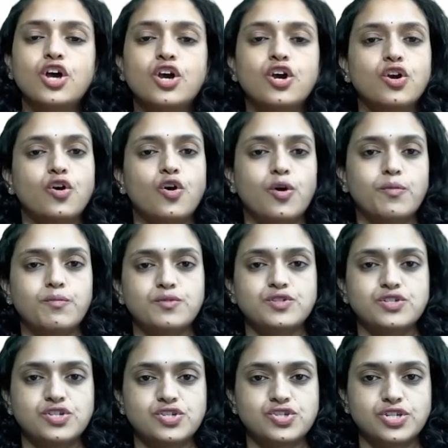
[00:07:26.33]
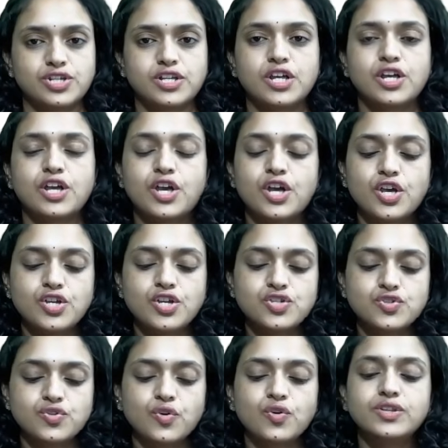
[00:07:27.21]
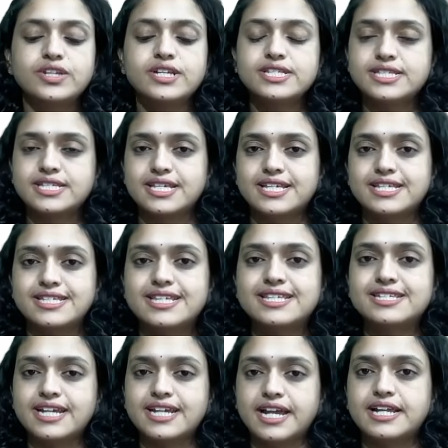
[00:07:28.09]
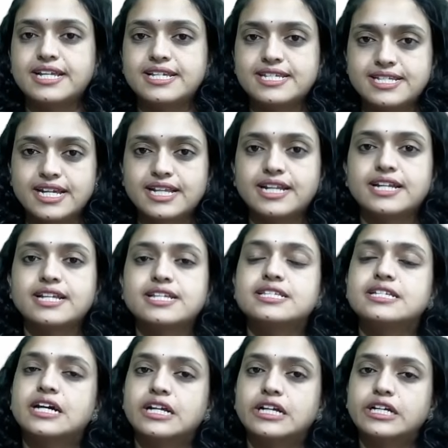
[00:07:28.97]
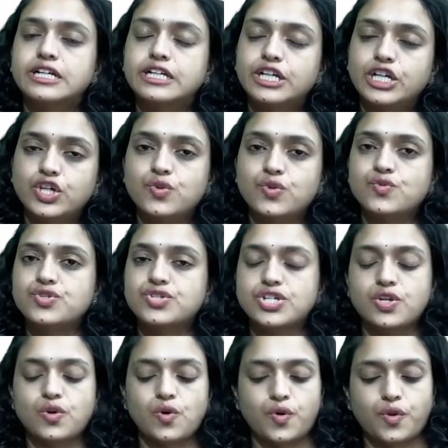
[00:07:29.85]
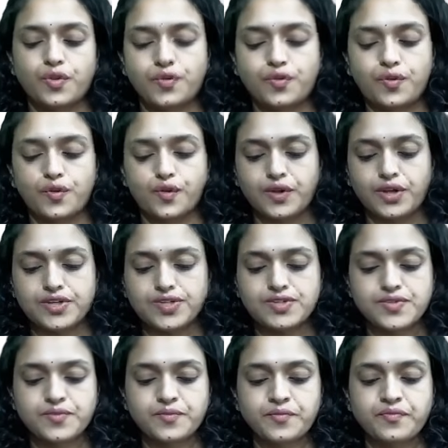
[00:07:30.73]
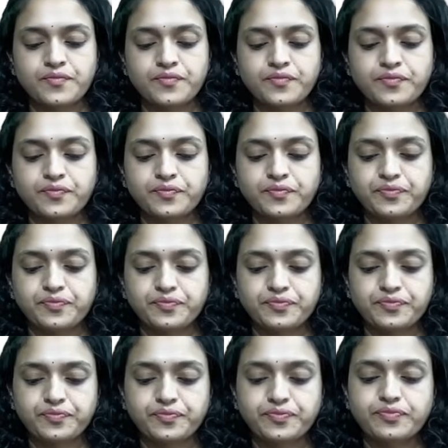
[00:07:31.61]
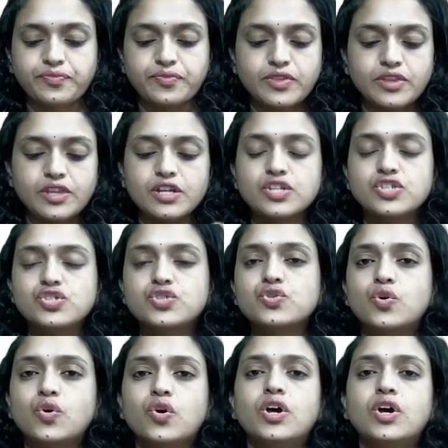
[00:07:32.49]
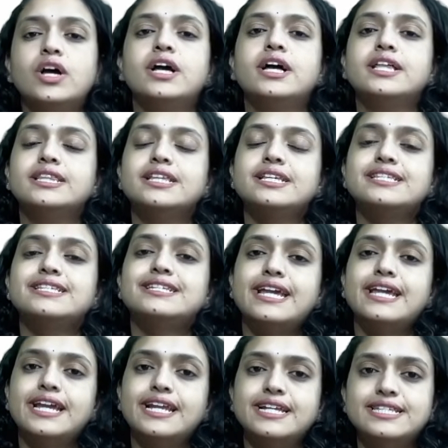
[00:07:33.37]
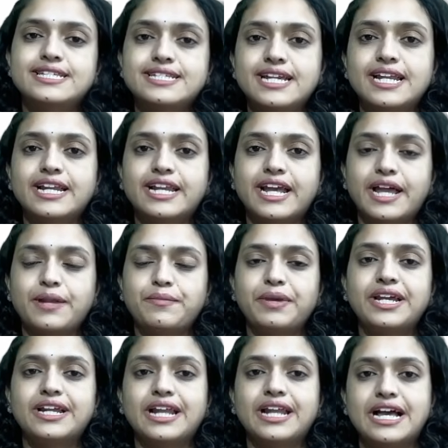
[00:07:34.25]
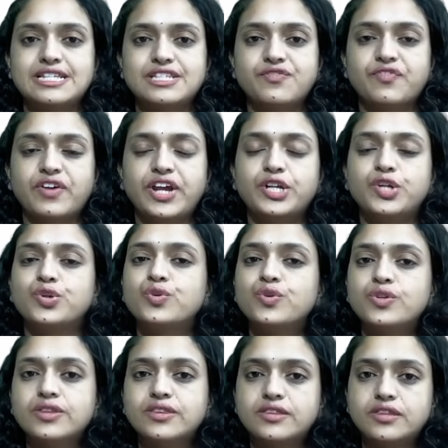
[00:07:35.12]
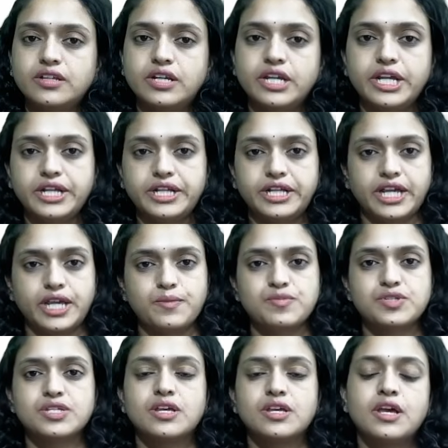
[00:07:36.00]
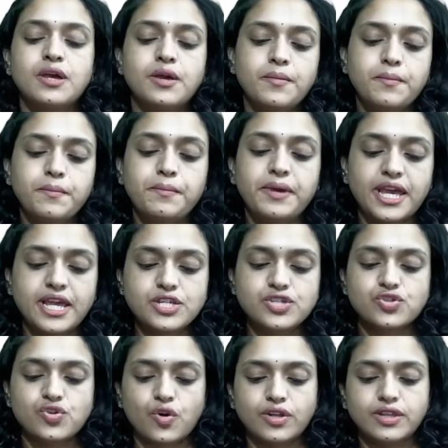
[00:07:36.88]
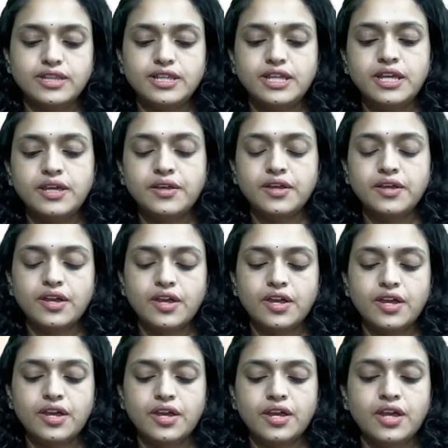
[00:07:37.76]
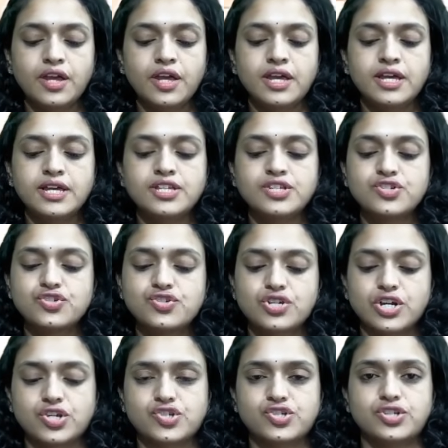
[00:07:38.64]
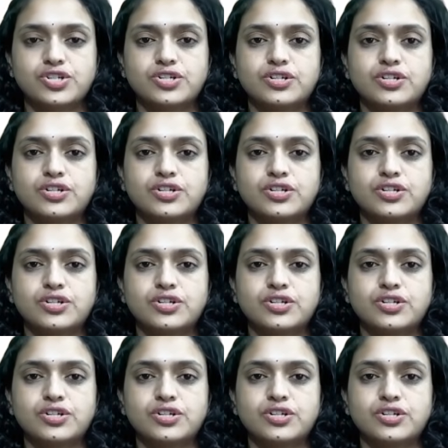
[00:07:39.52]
composition. So this is the stainless steel that is currently used in orthodontics. So this stainless steel can be classified into three types based on the structure.